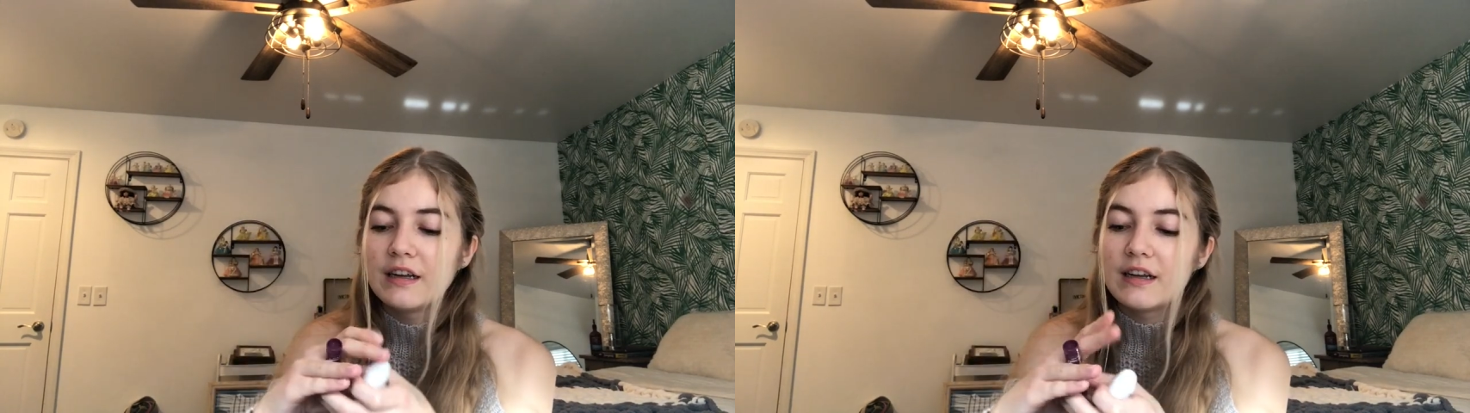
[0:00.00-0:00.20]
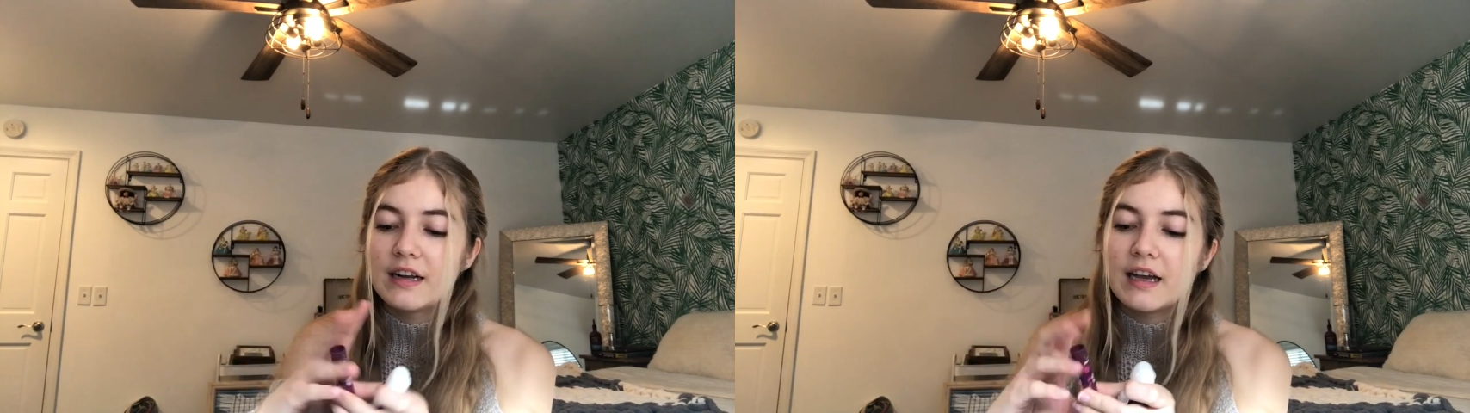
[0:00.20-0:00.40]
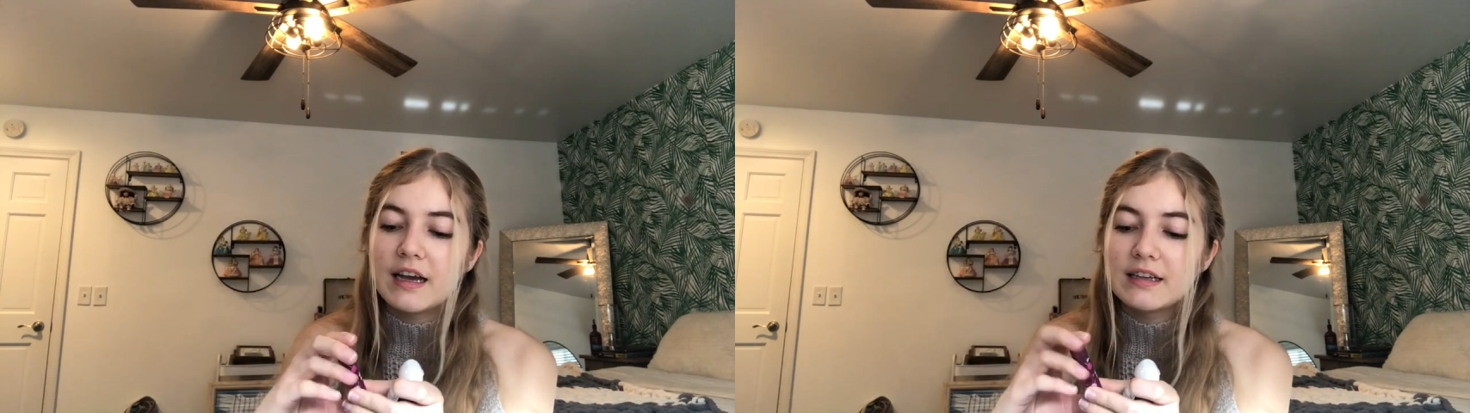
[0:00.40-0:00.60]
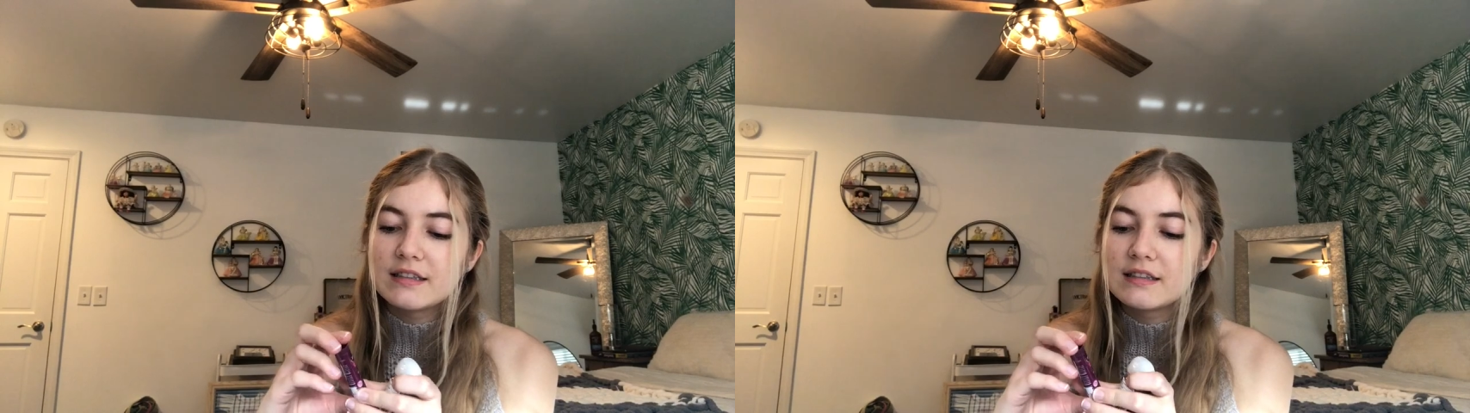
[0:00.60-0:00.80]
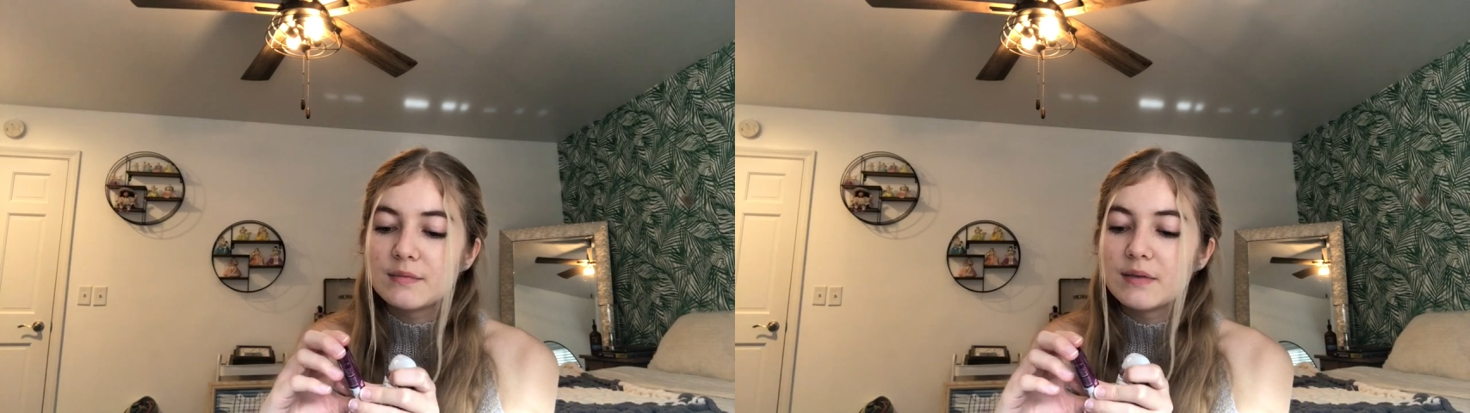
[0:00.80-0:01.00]
I got
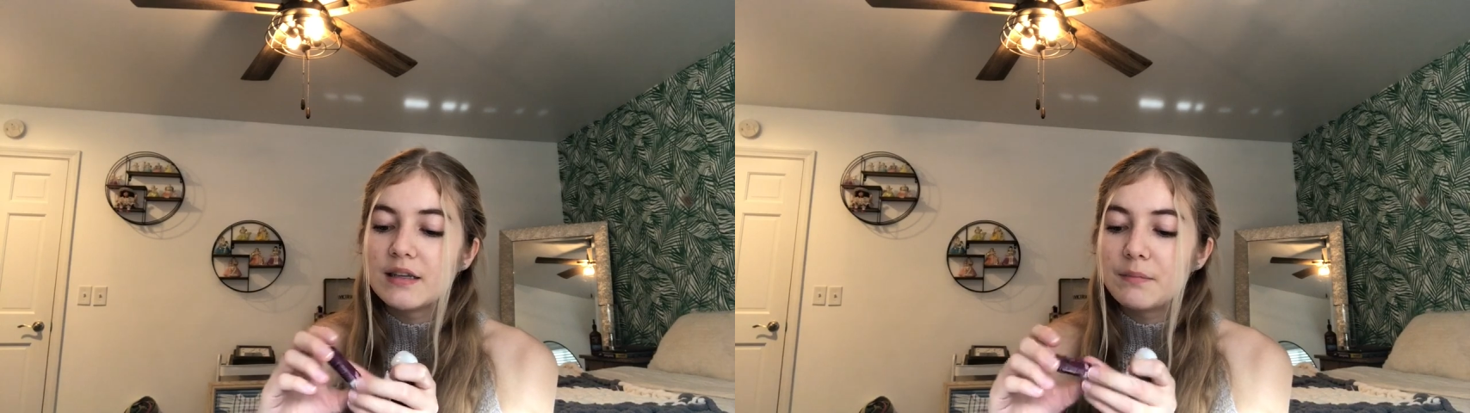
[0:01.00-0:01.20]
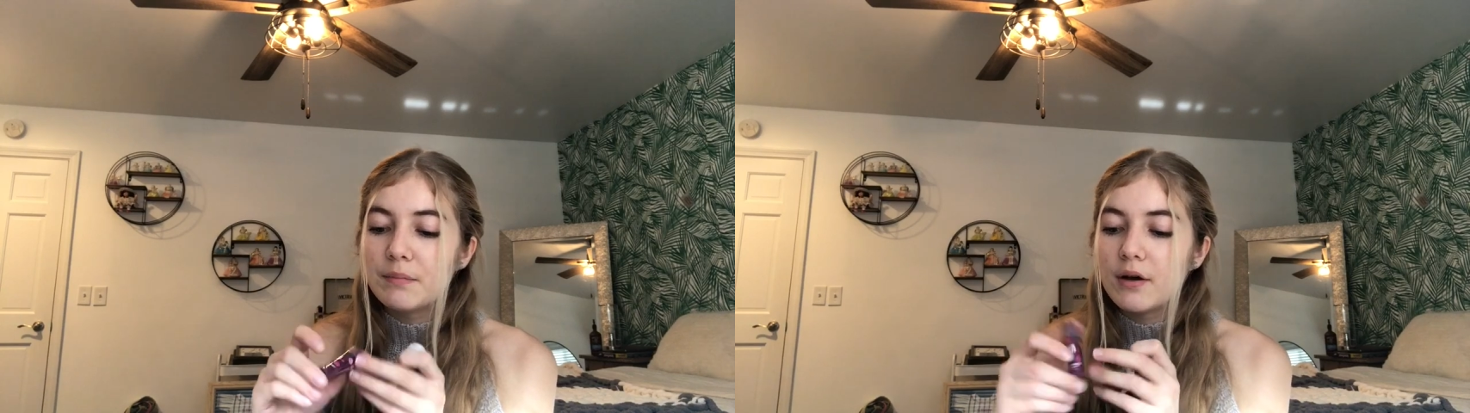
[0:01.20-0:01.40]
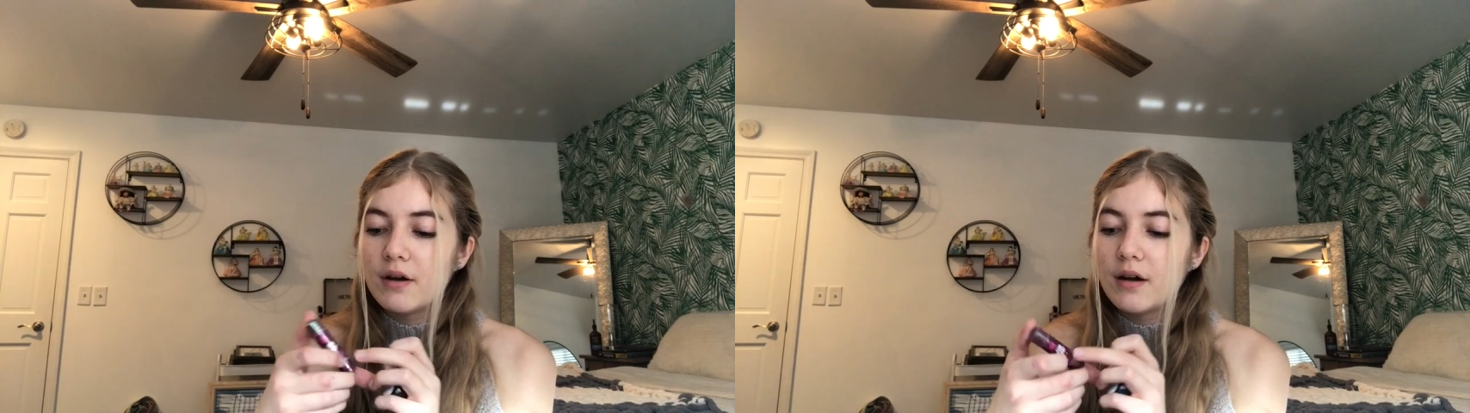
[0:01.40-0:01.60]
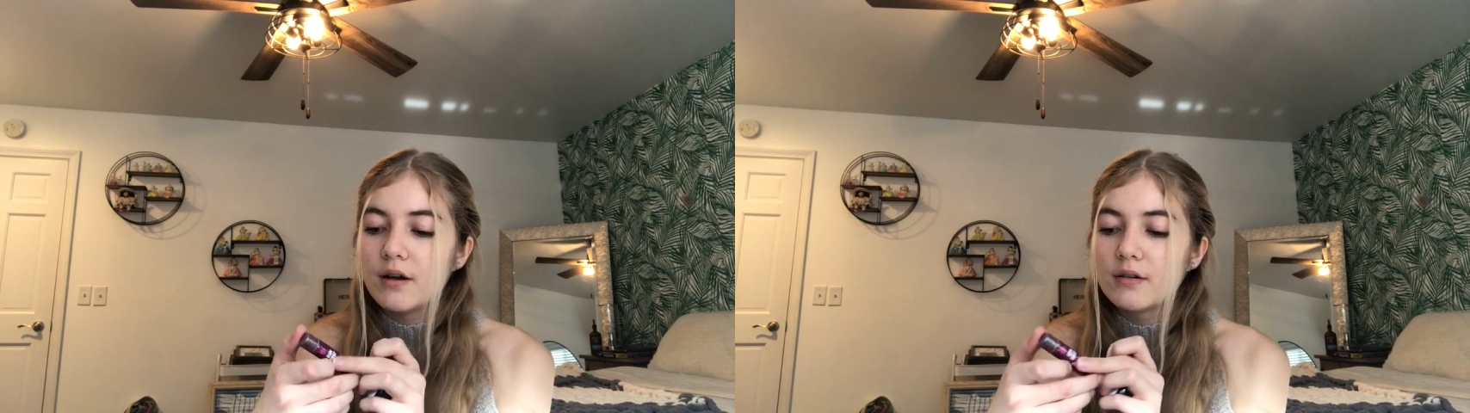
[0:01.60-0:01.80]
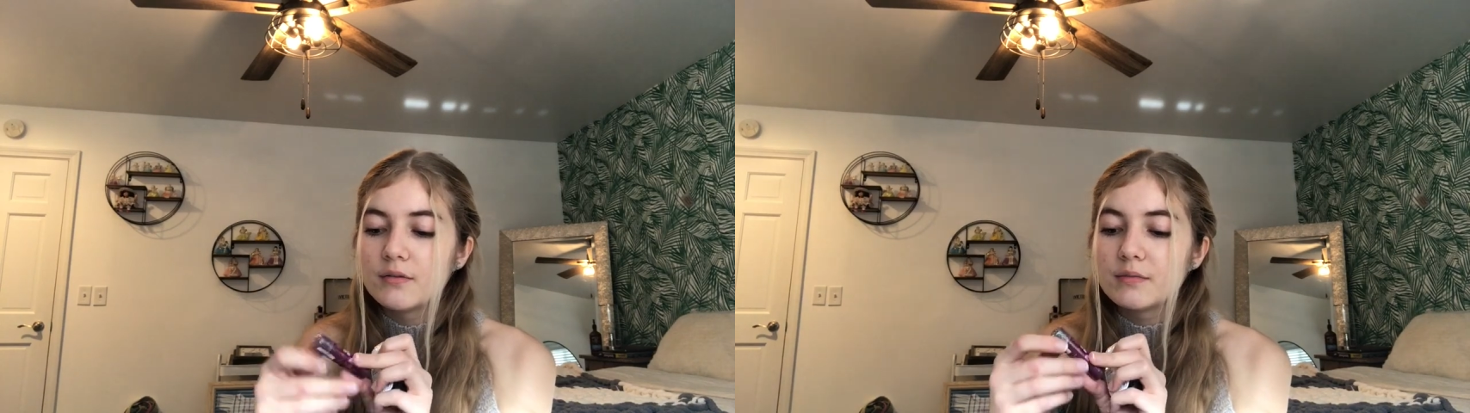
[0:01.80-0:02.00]
some lip
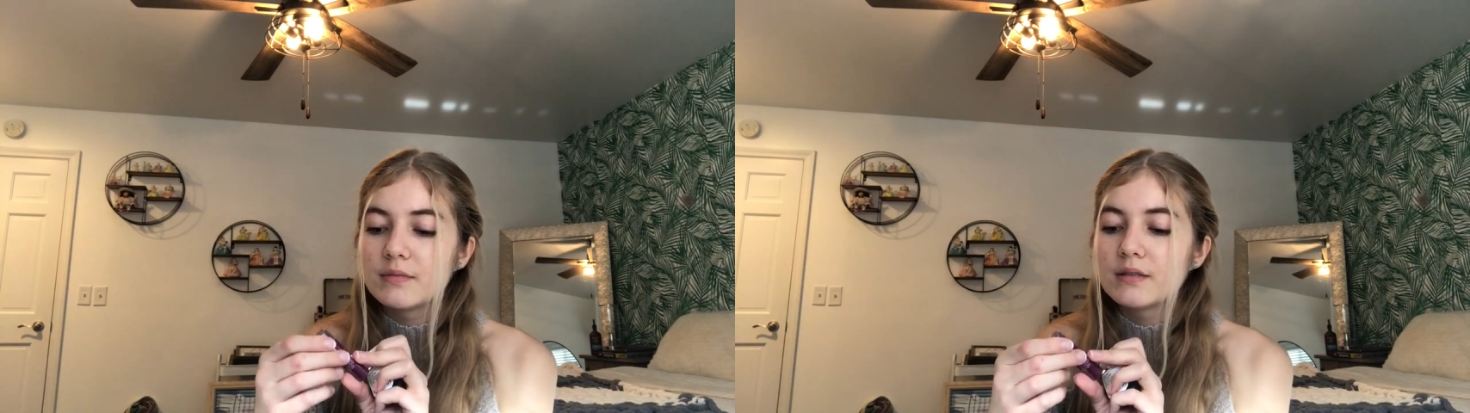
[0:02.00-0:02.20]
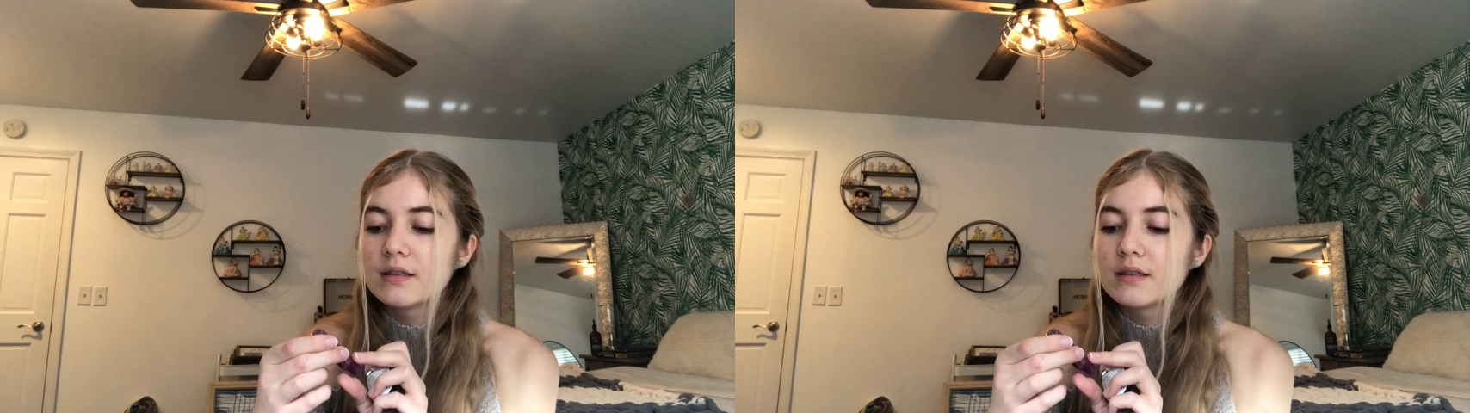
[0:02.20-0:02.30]
balms.